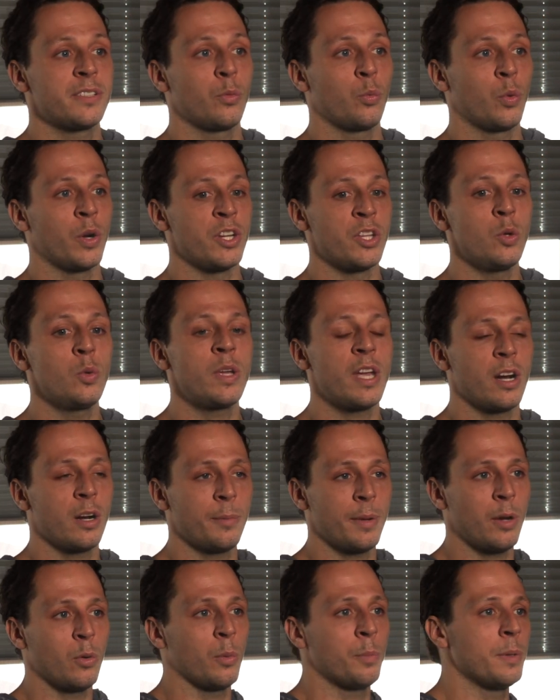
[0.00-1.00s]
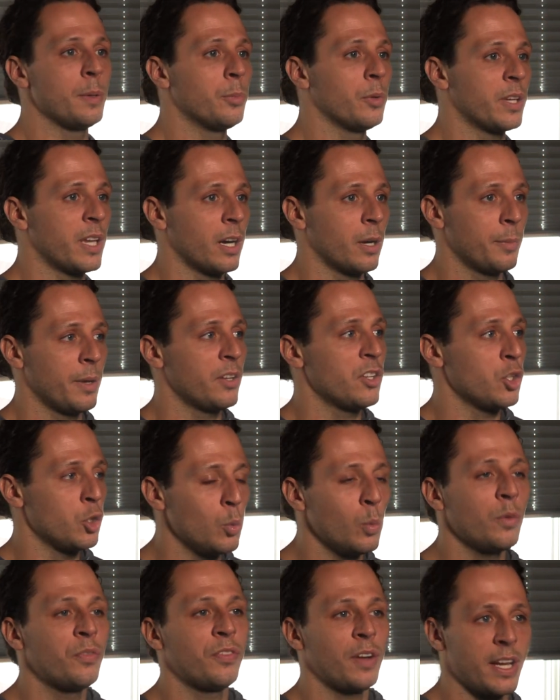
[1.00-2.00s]
where you care about what people care about, you
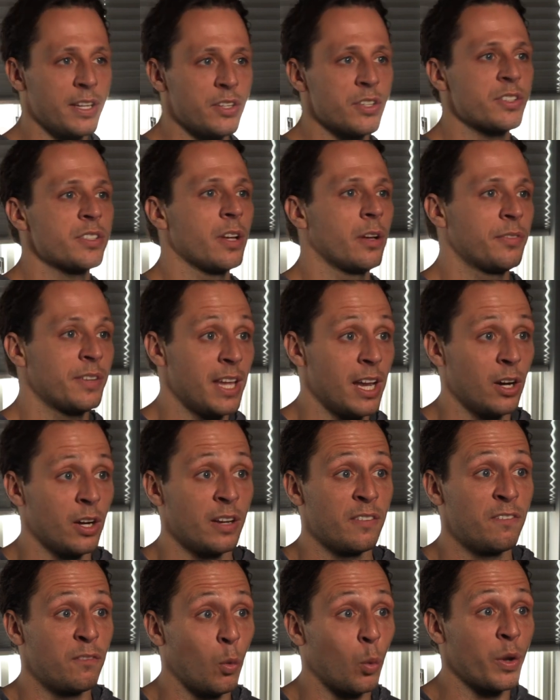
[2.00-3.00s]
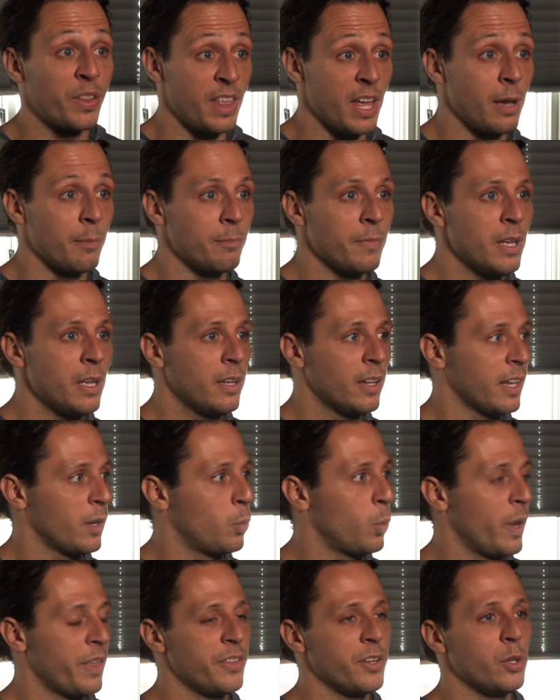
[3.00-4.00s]
will find yourself caring for them, like
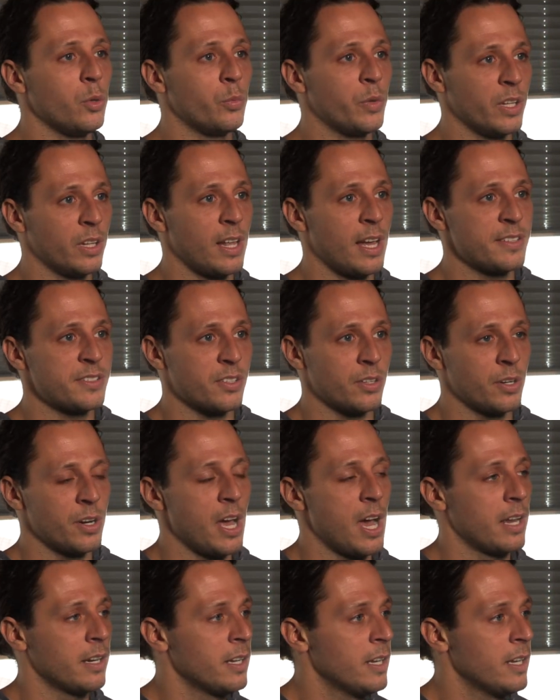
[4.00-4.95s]
whether you realize it or not.